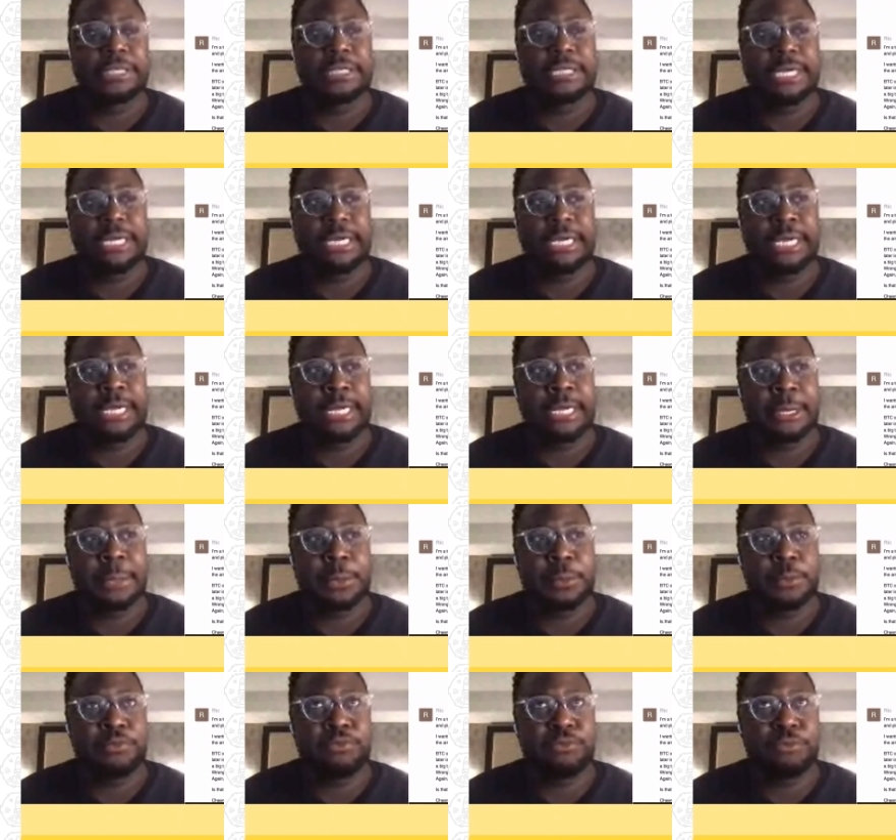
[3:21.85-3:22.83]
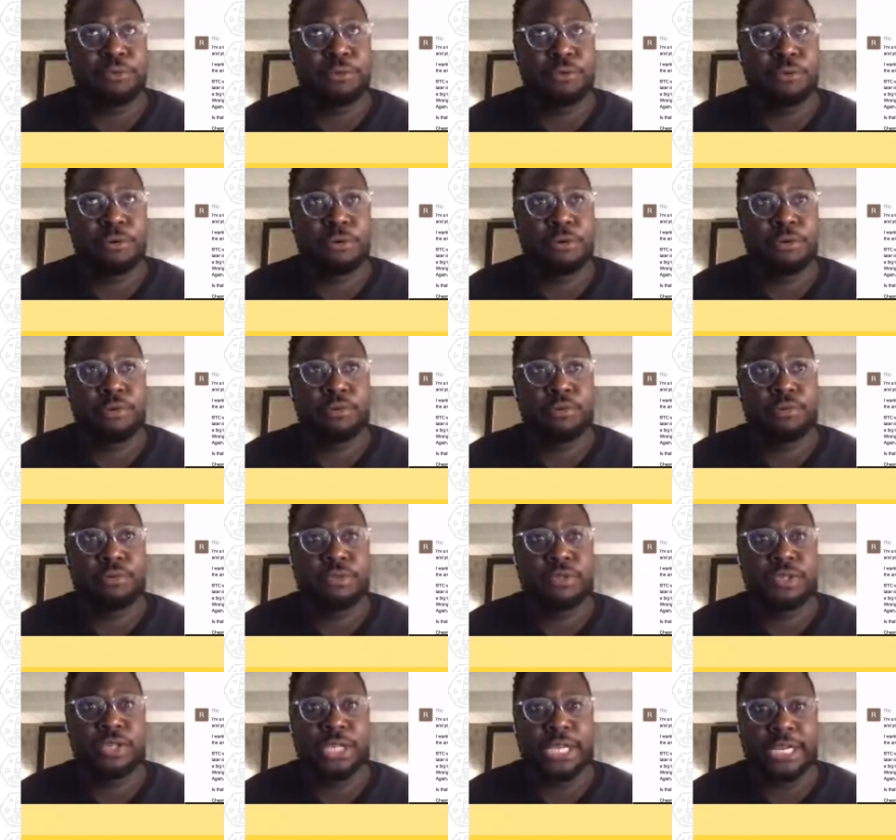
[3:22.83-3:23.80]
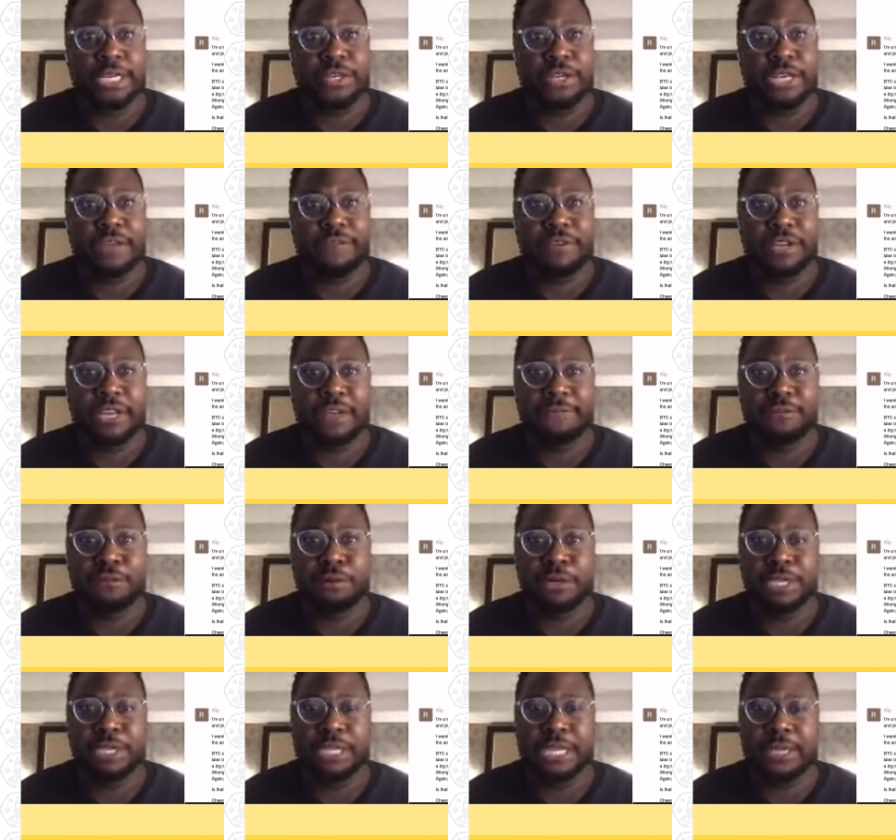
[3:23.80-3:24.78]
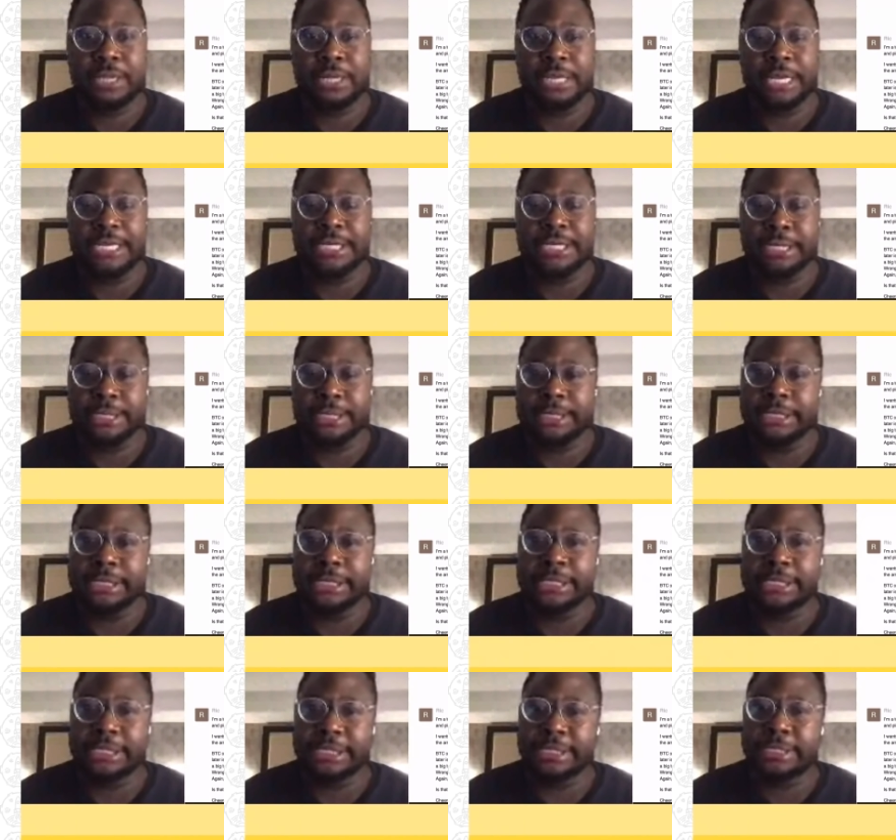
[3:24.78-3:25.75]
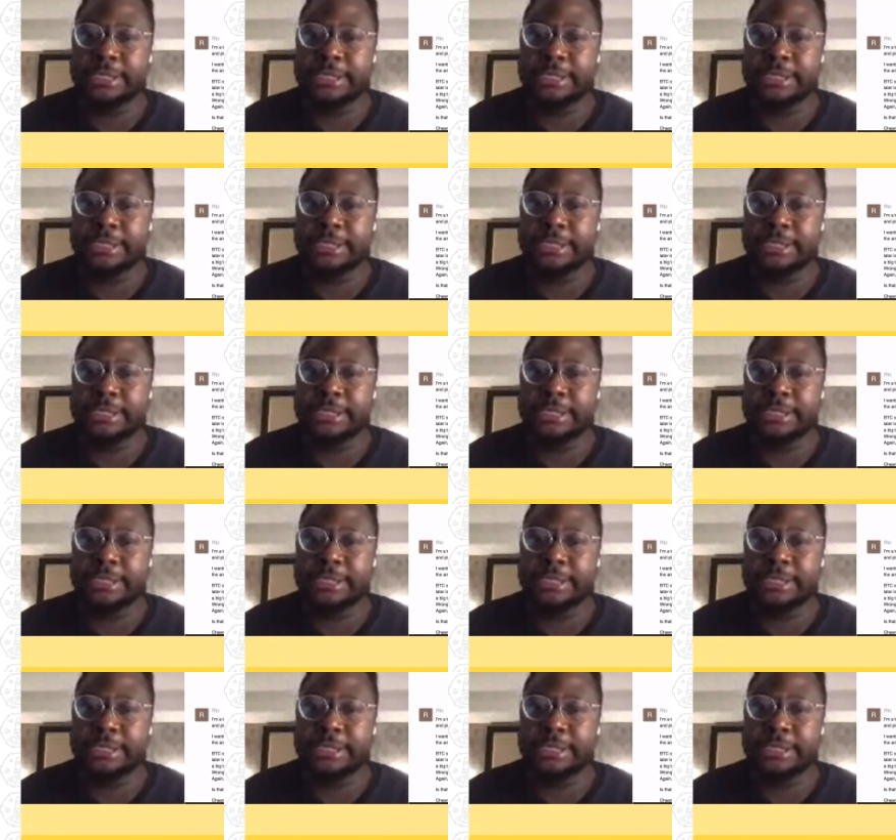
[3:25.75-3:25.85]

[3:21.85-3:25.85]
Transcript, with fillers: Then uh, for Stake, you have to have 20,000 HNT.